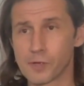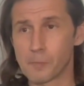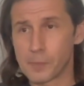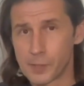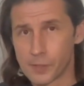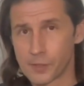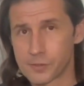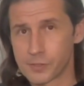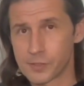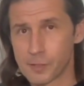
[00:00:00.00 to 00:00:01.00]
appear
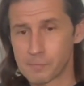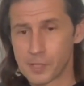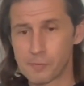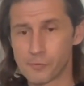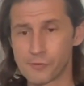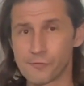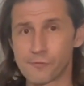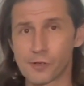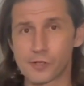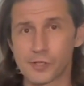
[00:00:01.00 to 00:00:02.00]
to not be able to
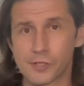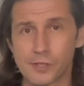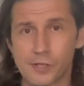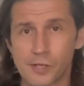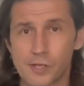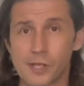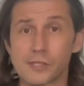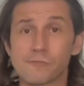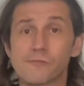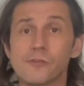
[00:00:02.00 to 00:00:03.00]
function as
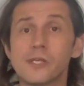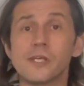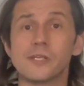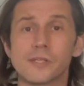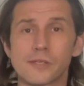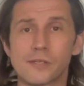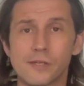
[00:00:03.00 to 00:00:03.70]
a free agent.